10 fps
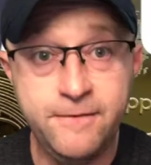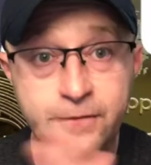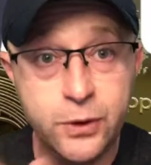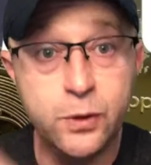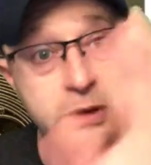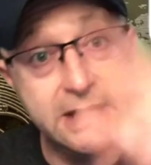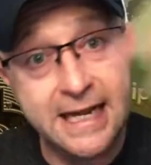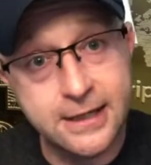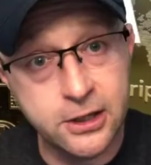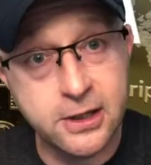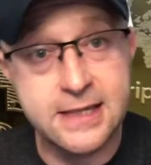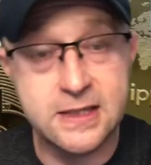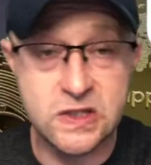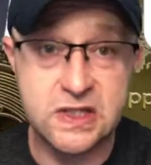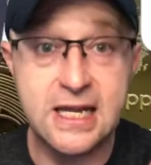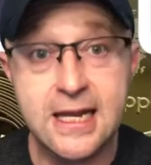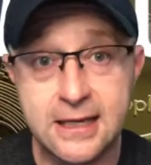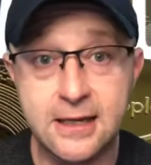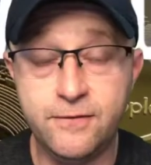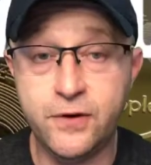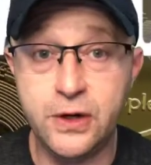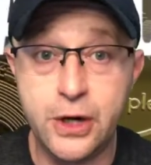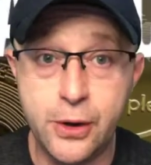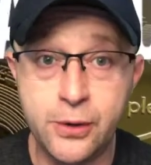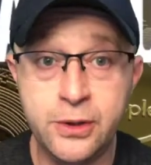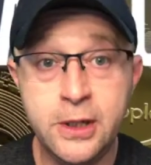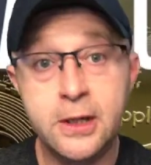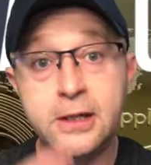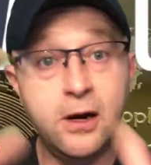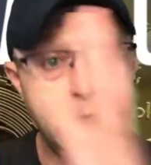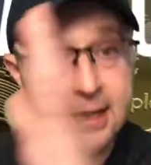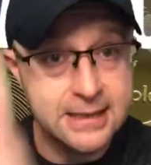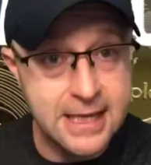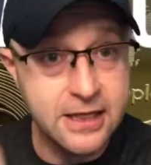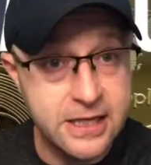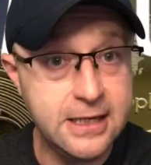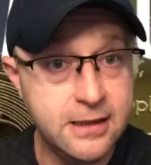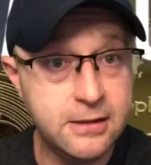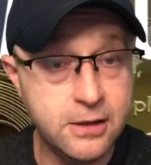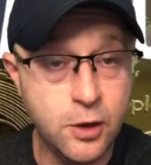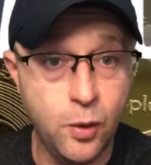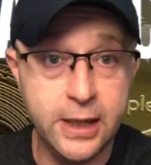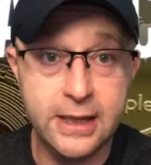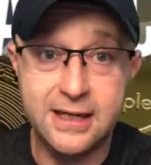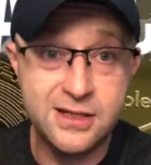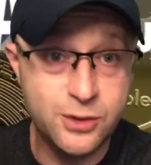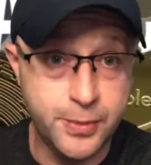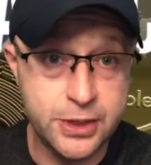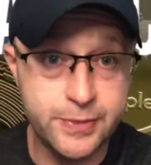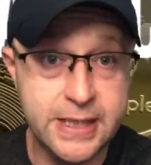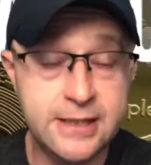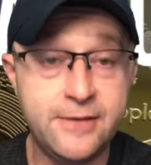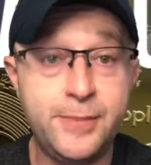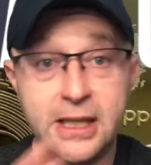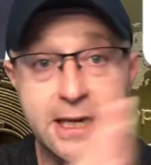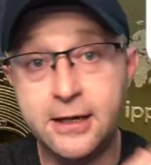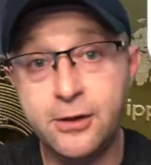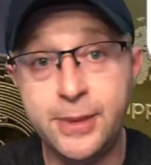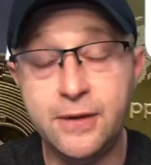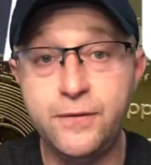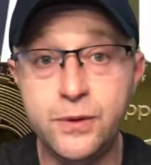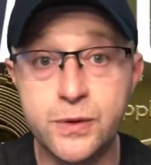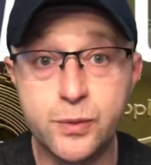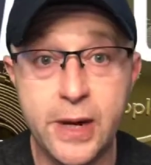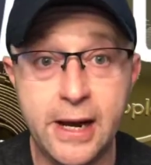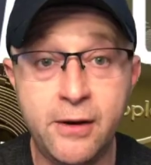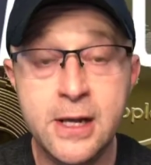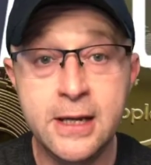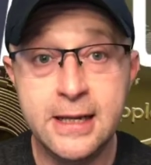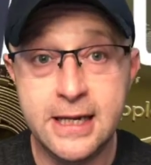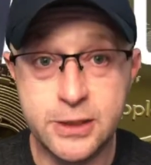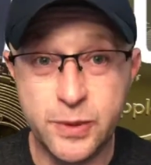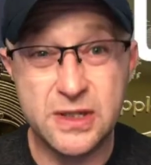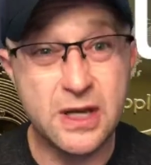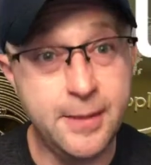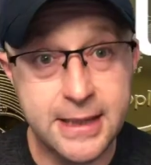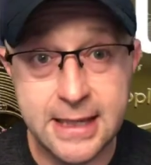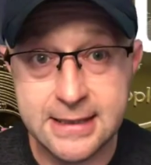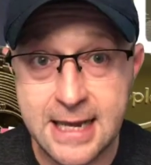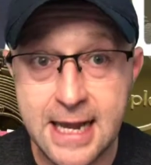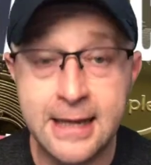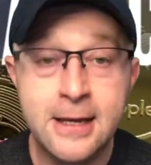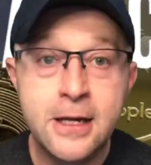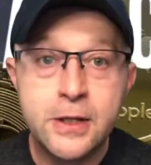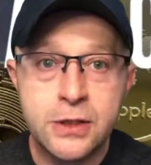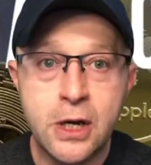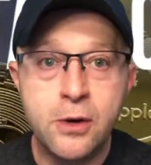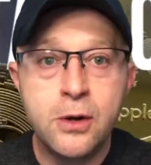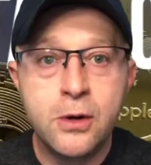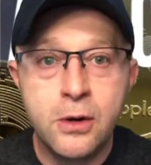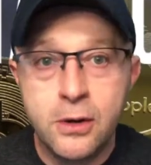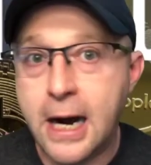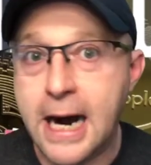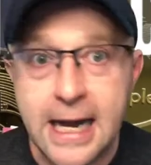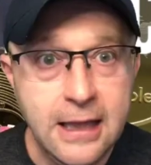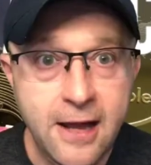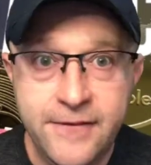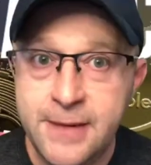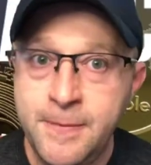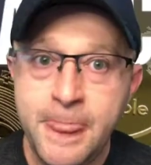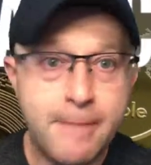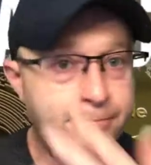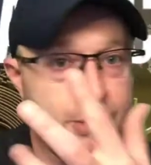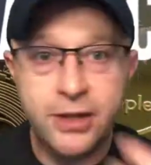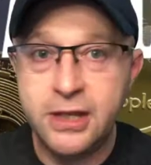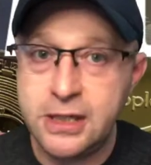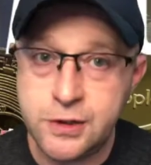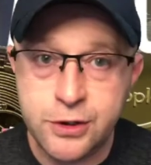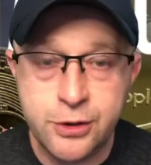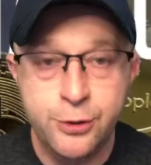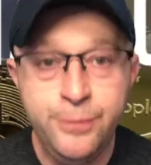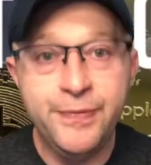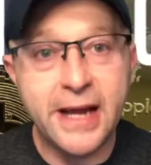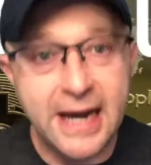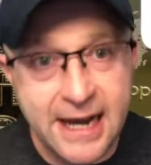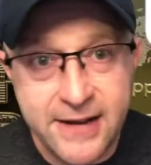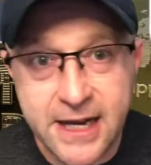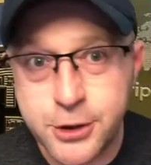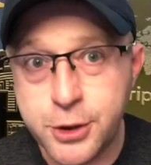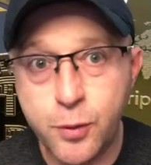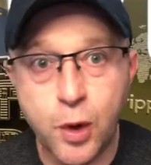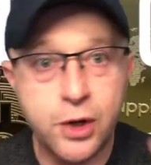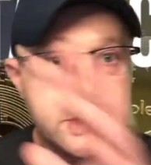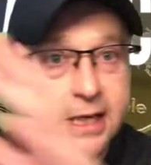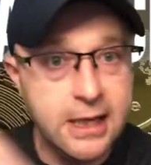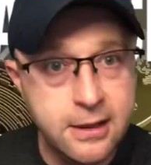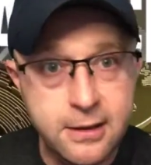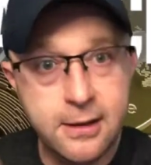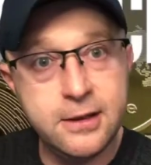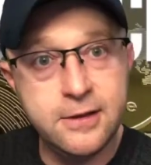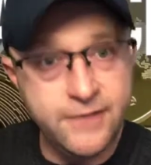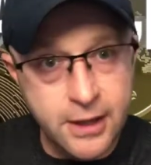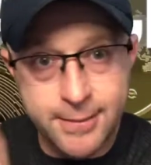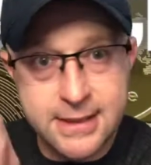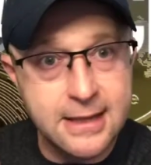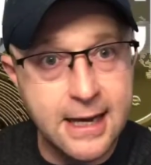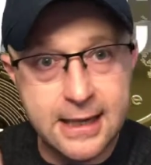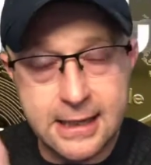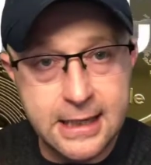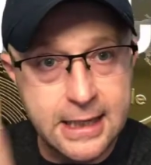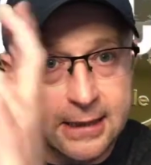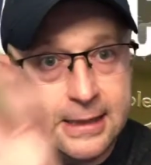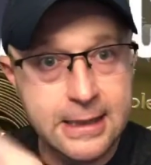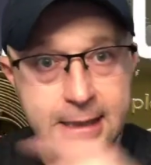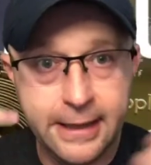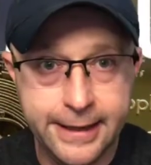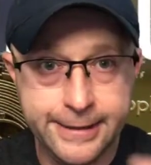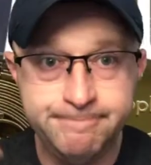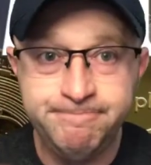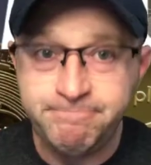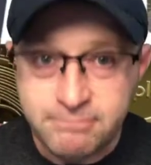fuel later and stake it for a node. They already can take theta, the coin, and it's super expensive, but later it'll be the fuel as well, is what's coming, they say. So I love it. Both of these two, I've actually worked in the development side and in the um,